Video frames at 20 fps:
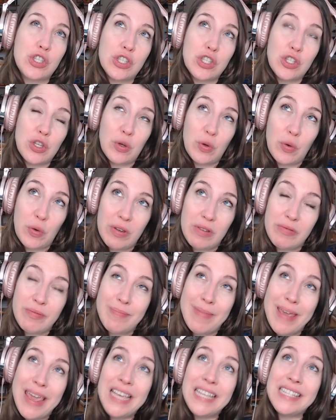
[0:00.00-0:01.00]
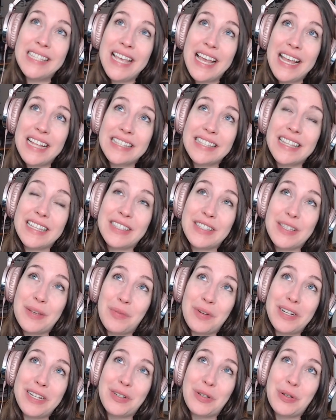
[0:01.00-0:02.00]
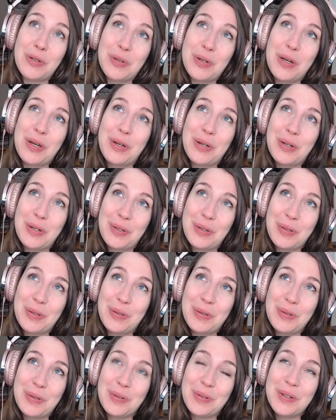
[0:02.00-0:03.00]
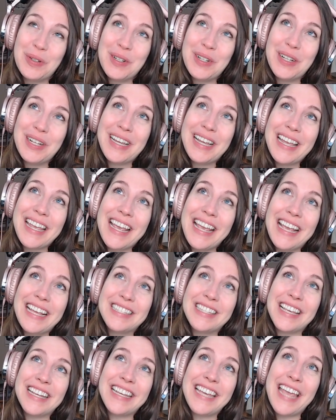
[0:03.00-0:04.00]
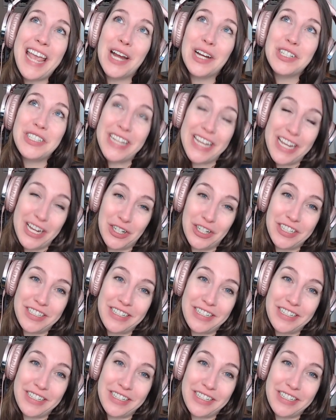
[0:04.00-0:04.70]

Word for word: So it makes sense that someone who who is a caretaker